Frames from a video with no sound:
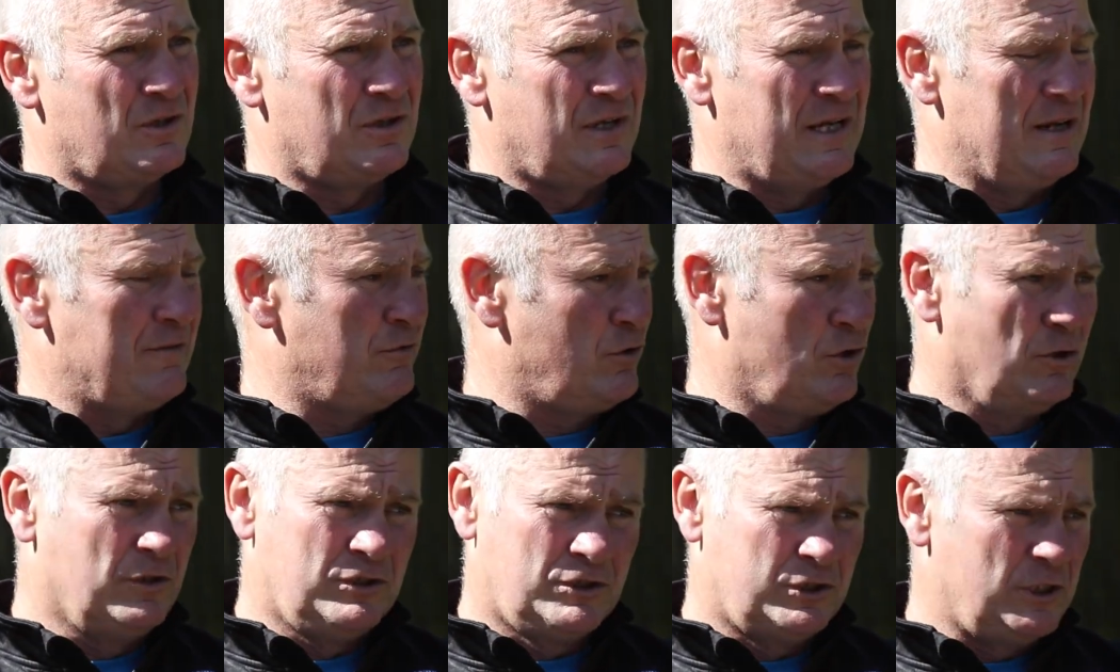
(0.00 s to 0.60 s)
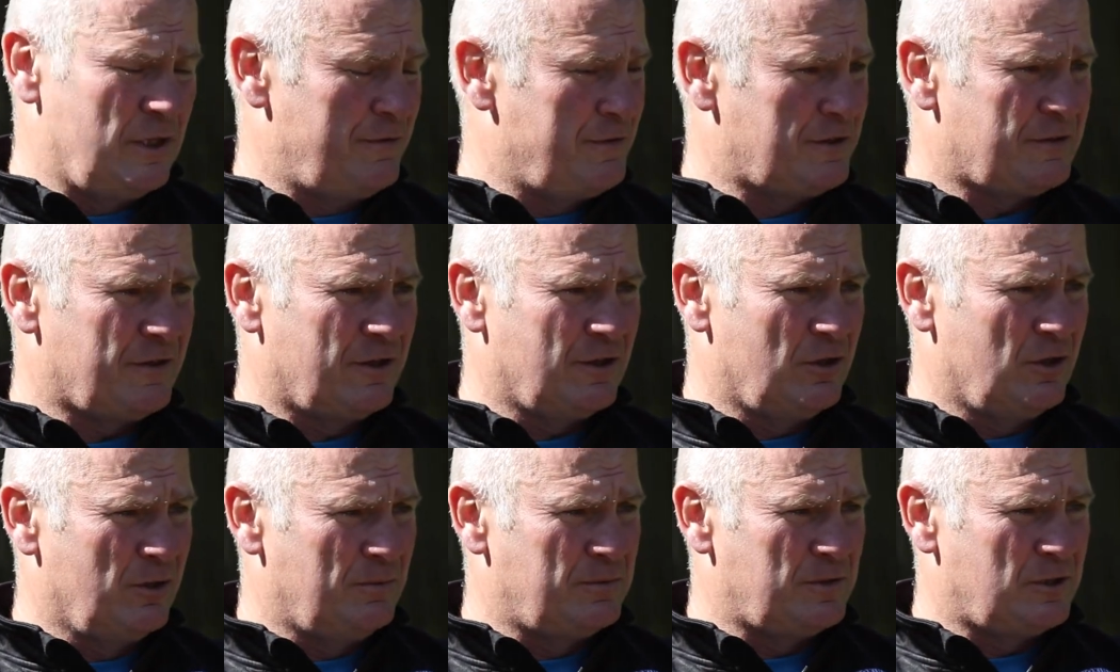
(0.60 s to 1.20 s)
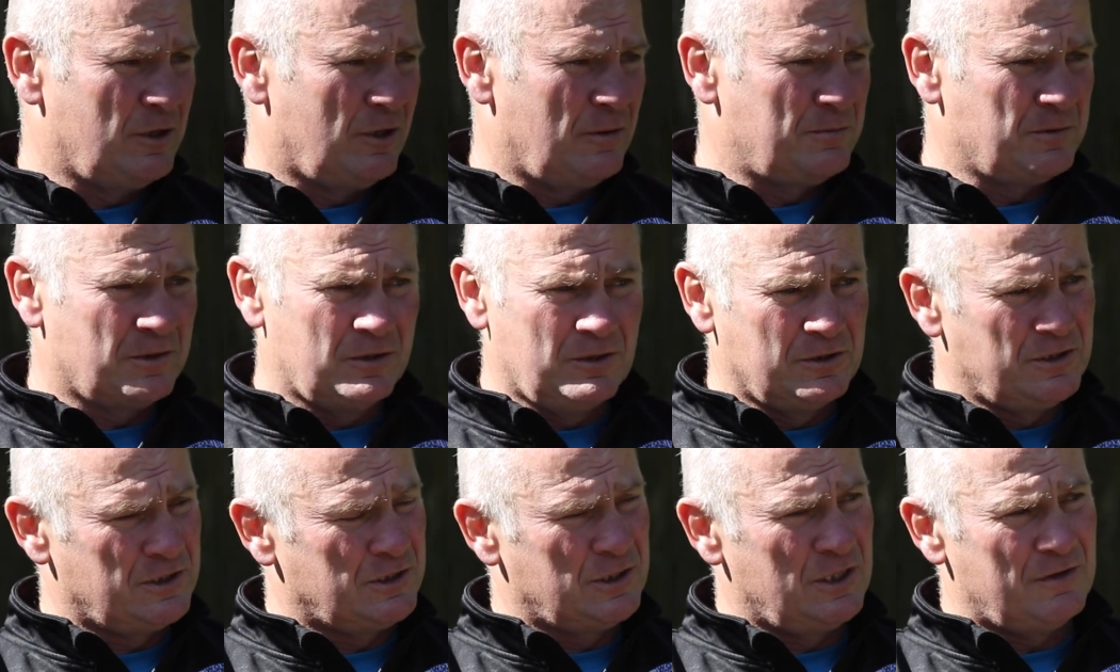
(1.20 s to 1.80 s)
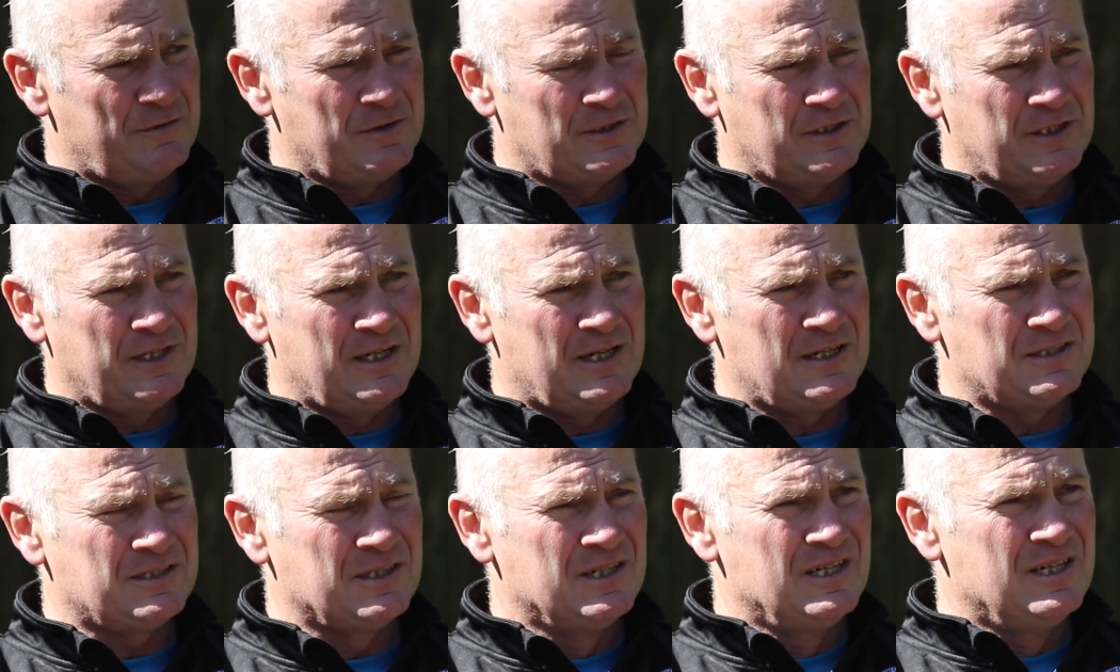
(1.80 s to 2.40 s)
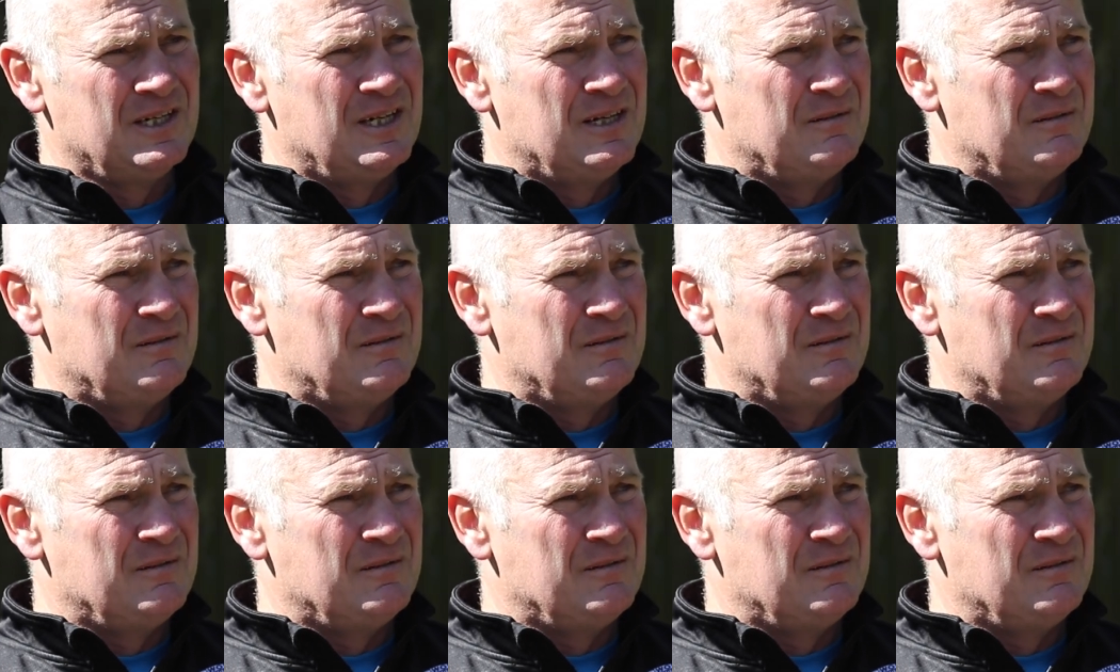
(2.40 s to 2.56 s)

give good service our club tops, good service he has.